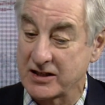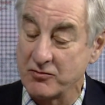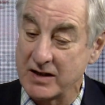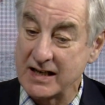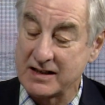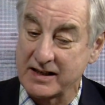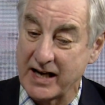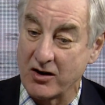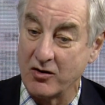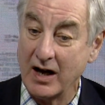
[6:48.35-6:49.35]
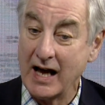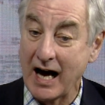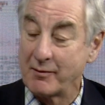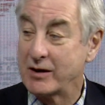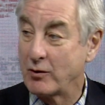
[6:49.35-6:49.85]
You need to know
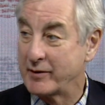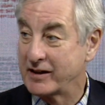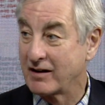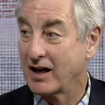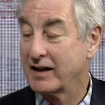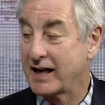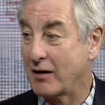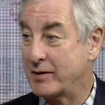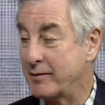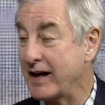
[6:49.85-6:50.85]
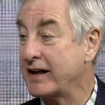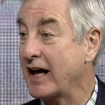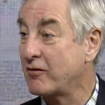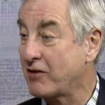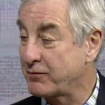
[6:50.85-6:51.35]
how many women there are and how many men
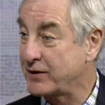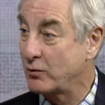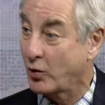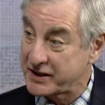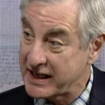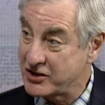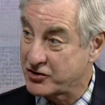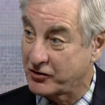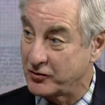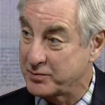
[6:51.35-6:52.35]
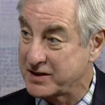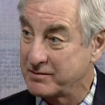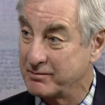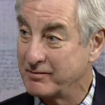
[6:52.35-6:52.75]
and roughly what age groups.